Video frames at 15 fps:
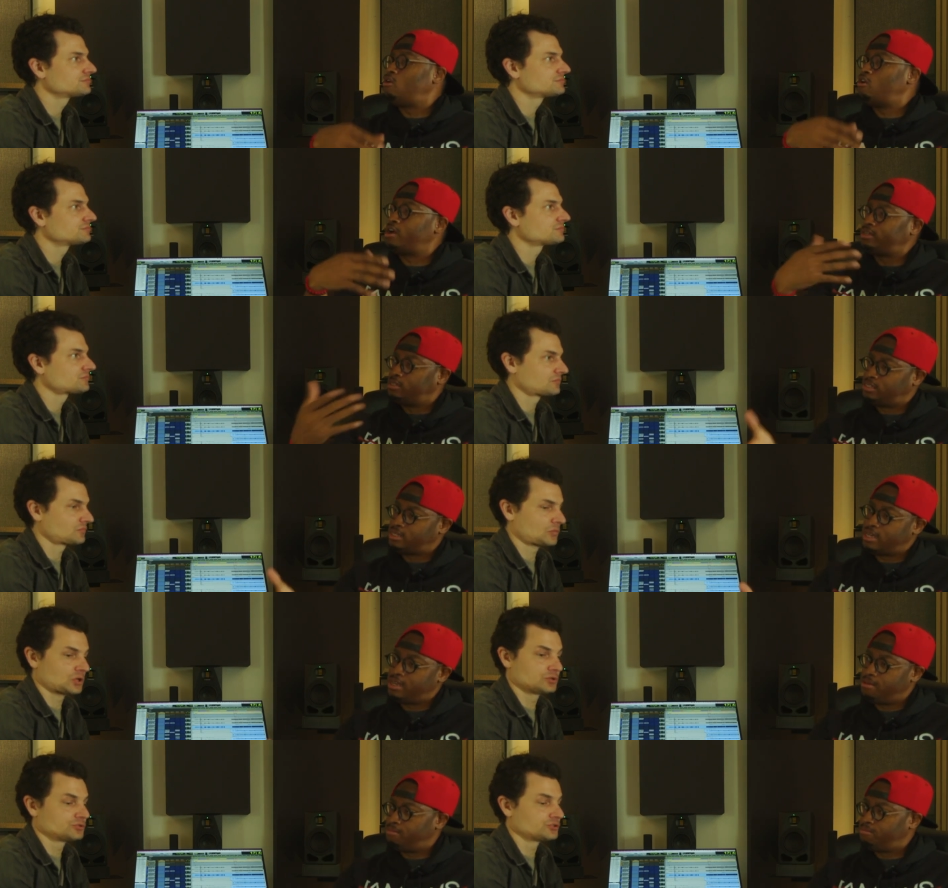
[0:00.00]
Speaker 1: or at the
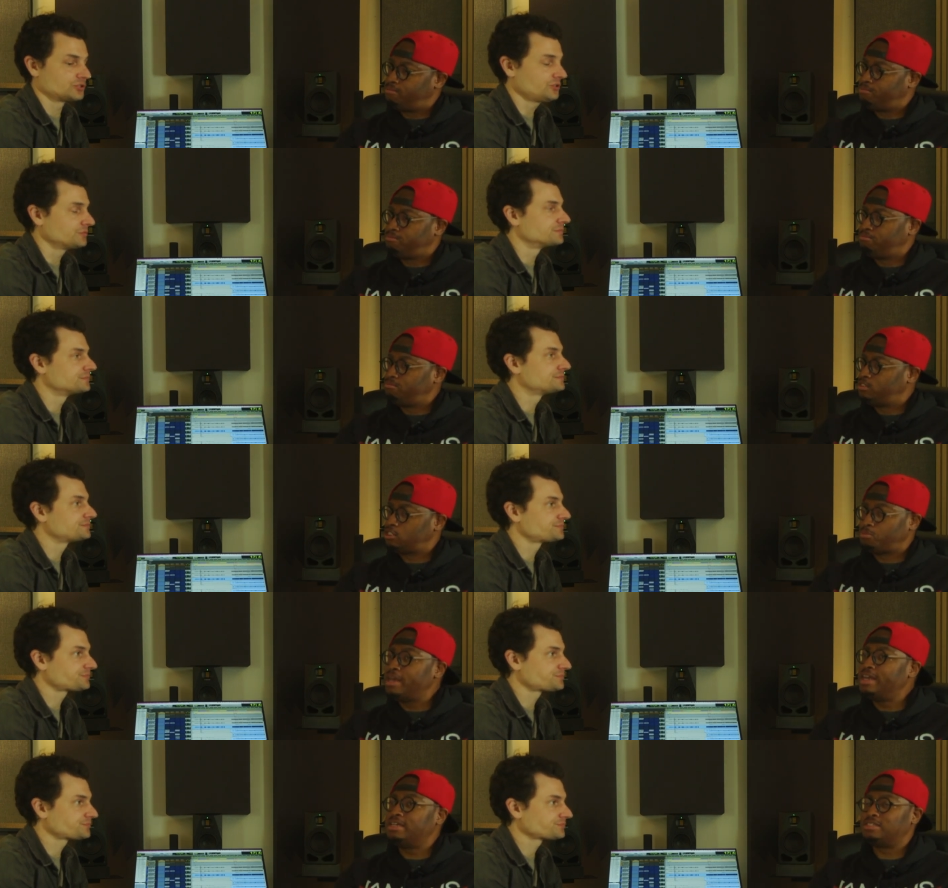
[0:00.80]
same sure.
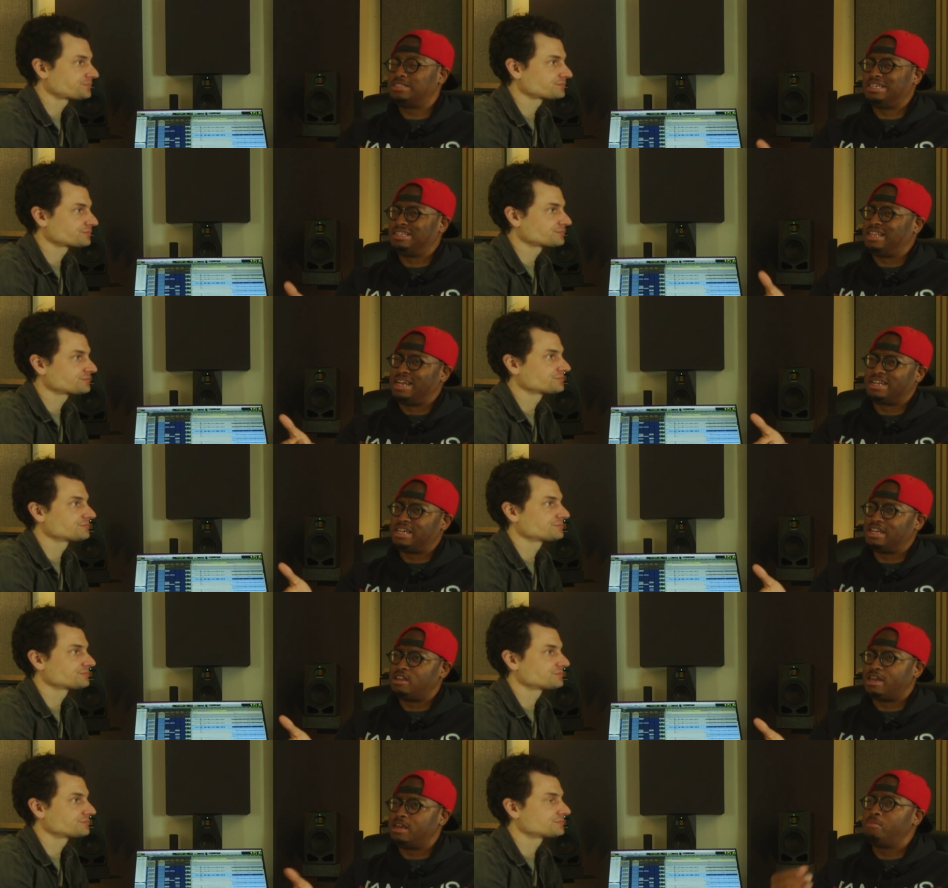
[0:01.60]
space, they like, they
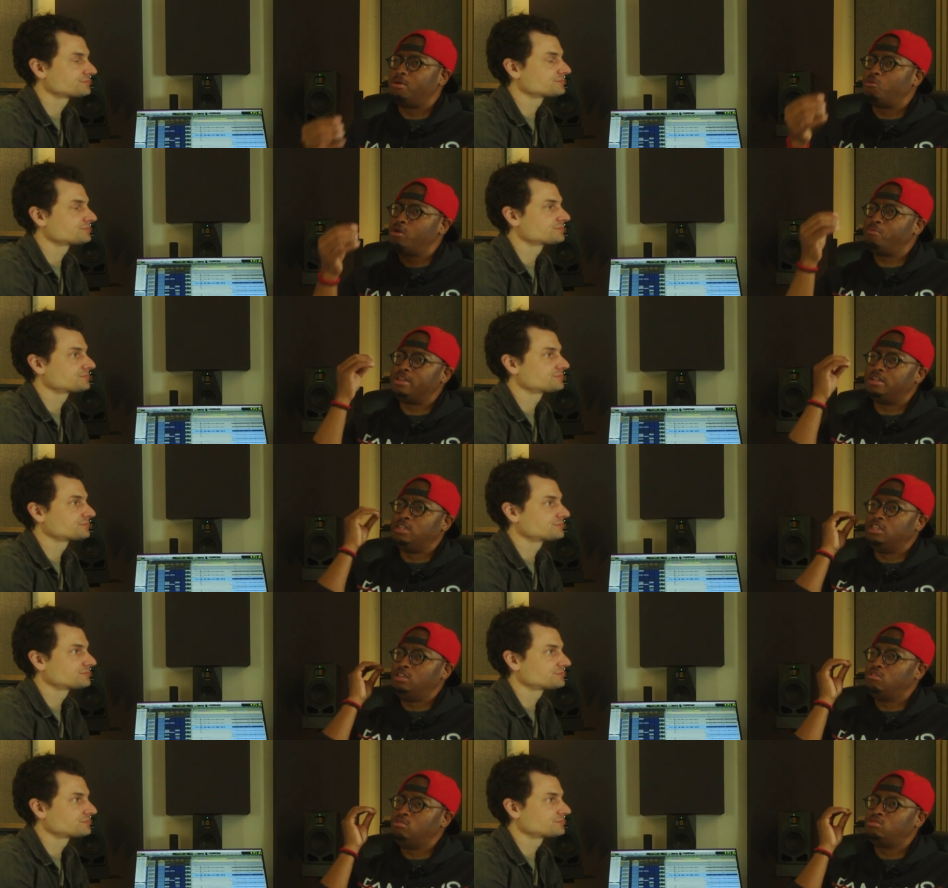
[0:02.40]
don't hate, but we've been
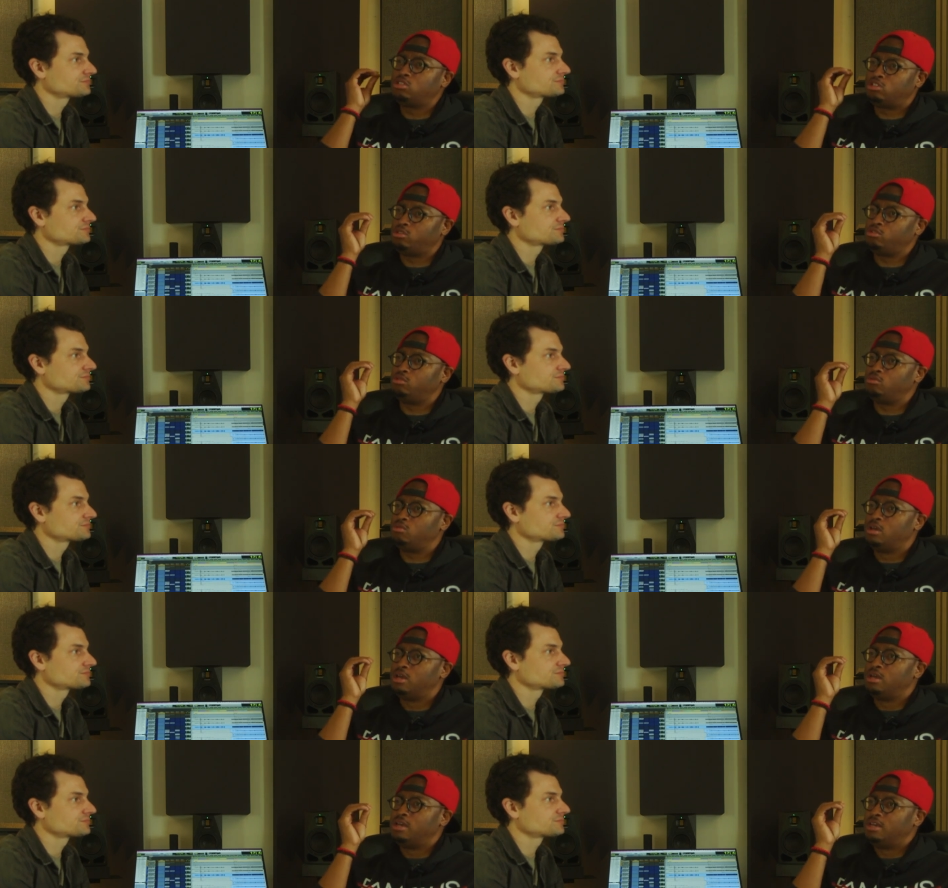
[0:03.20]
used to
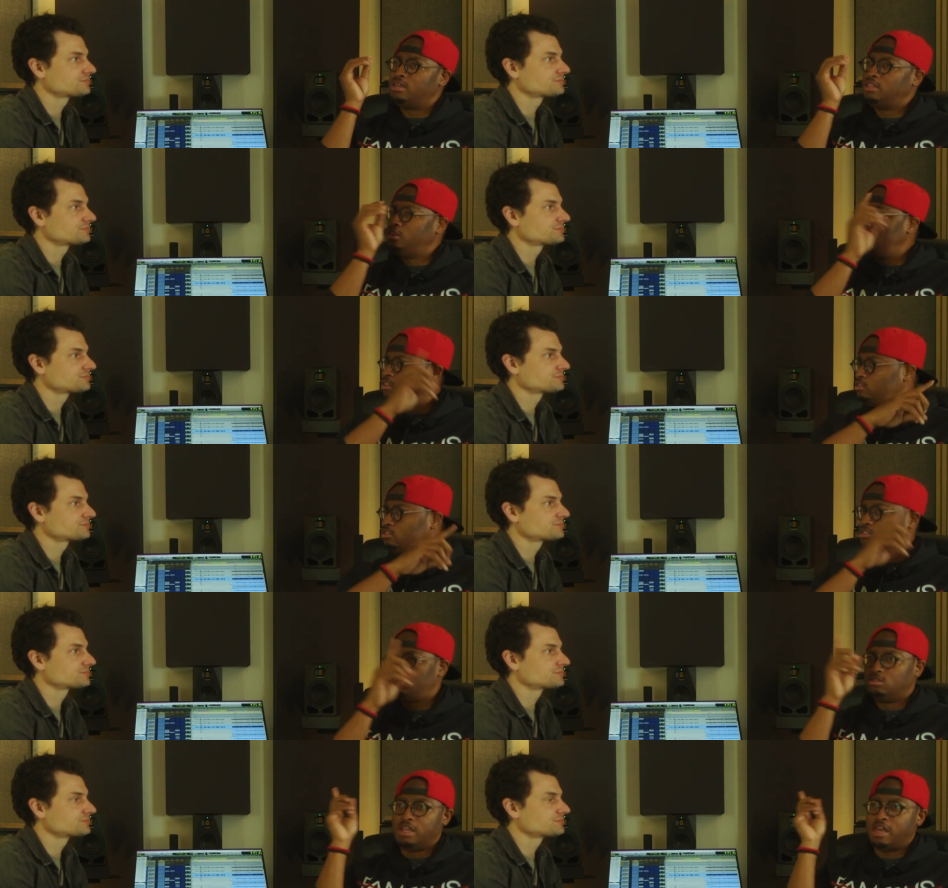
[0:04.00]

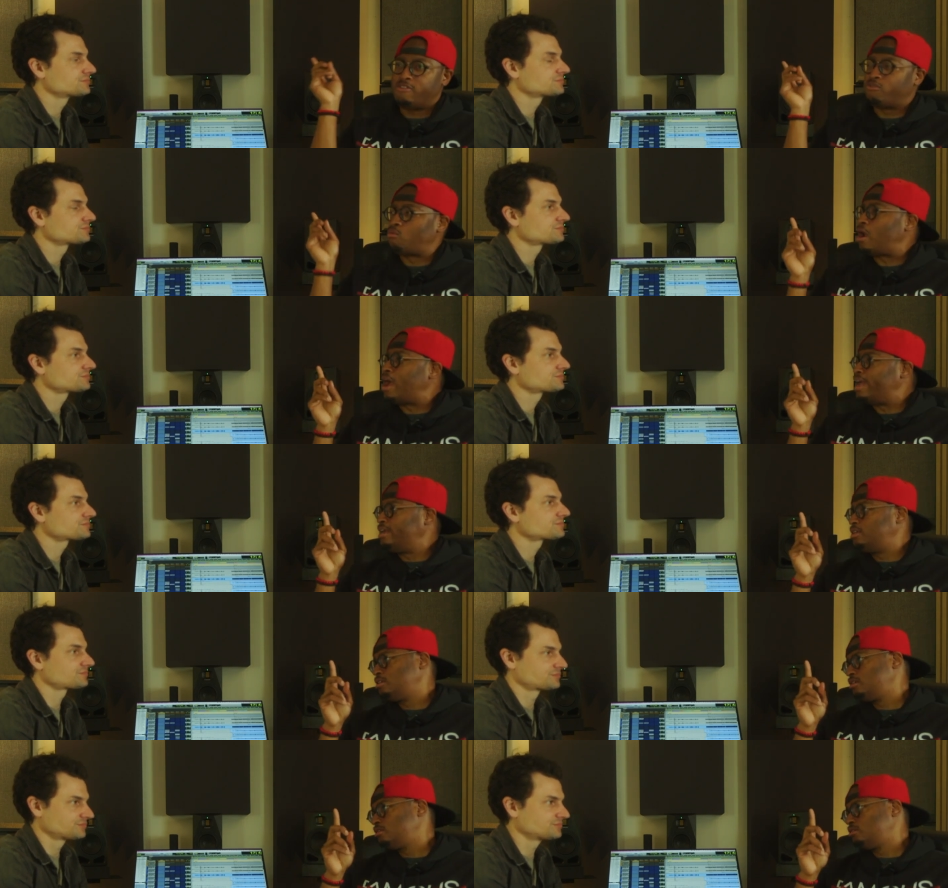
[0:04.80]
left, right.
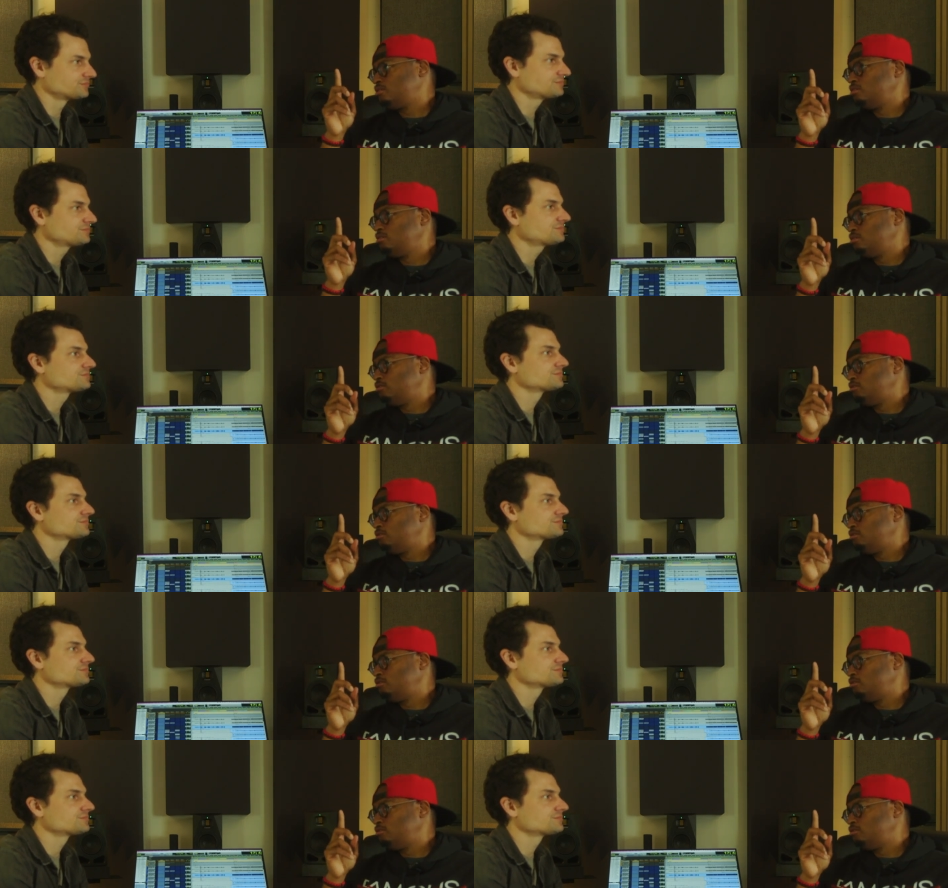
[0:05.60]
Mm-hmm.